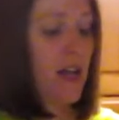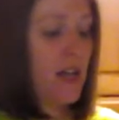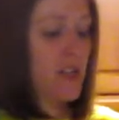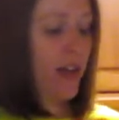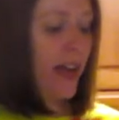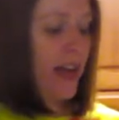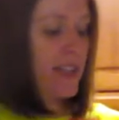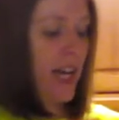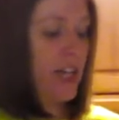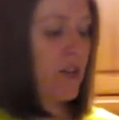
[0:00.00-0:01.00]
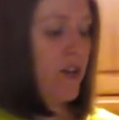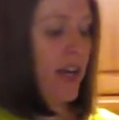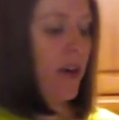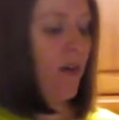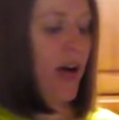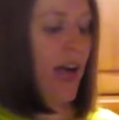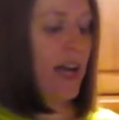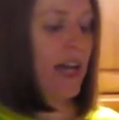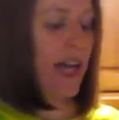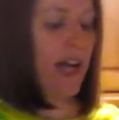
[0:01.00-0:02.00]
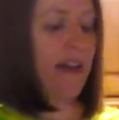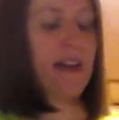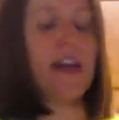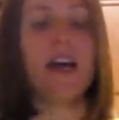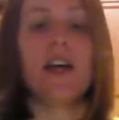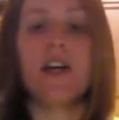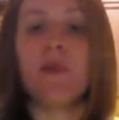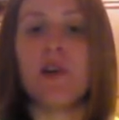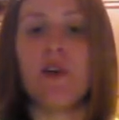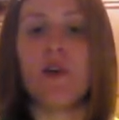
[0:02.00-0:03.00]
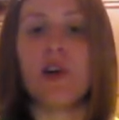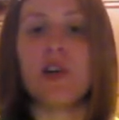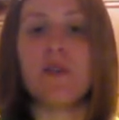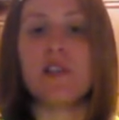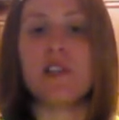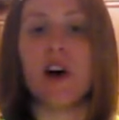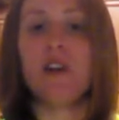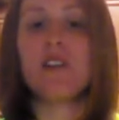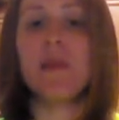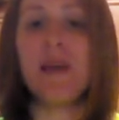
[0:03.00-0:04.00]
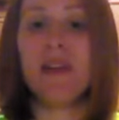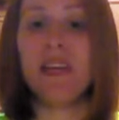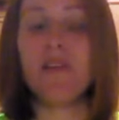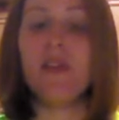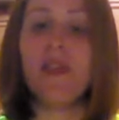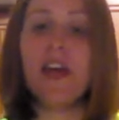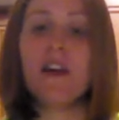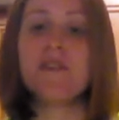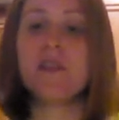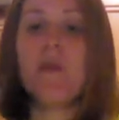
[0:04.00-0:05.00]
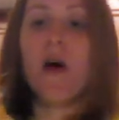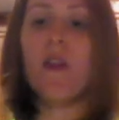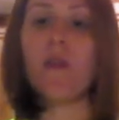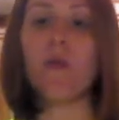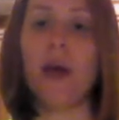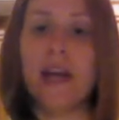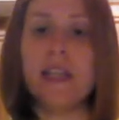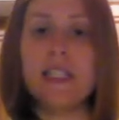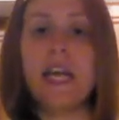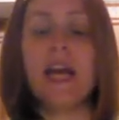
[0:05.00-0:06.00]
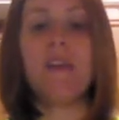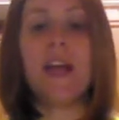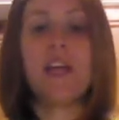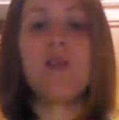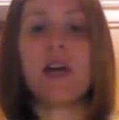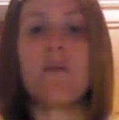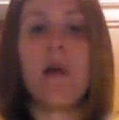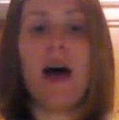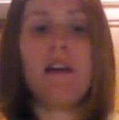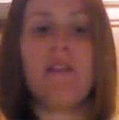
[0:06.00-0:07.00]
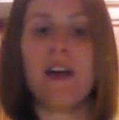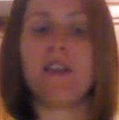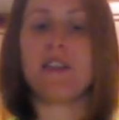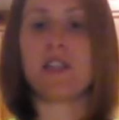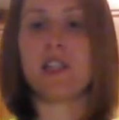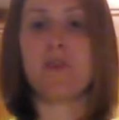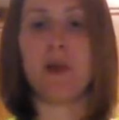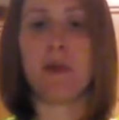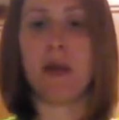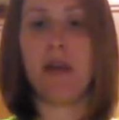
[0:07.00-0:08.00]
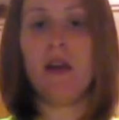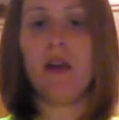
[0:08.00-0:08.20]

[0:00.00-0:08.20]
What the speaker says: So like I said, you can go ahead and record your results, maybe even think of some other ways that you can modify this experiment.